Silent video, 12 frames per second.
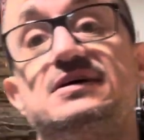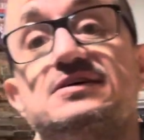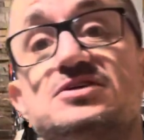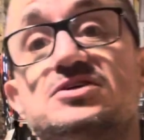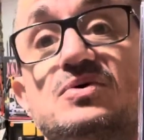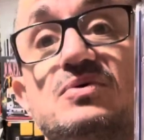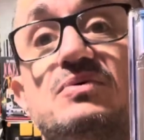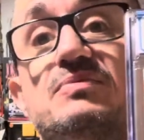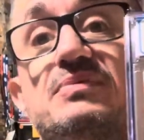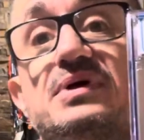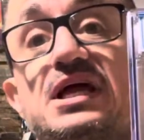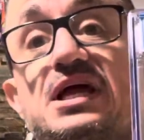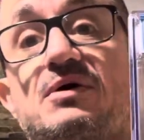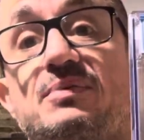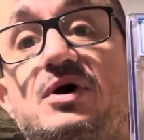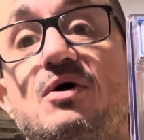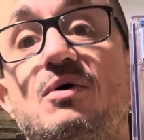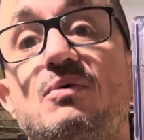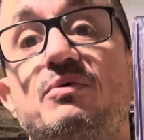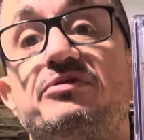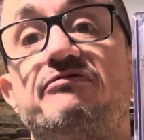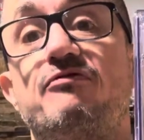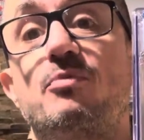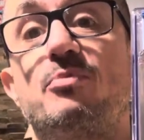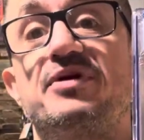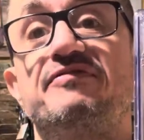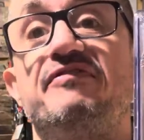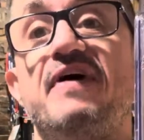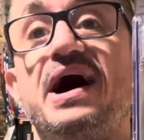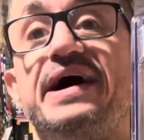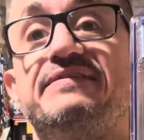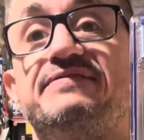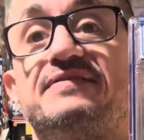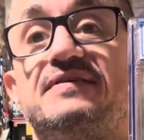So here we go with a 4.5.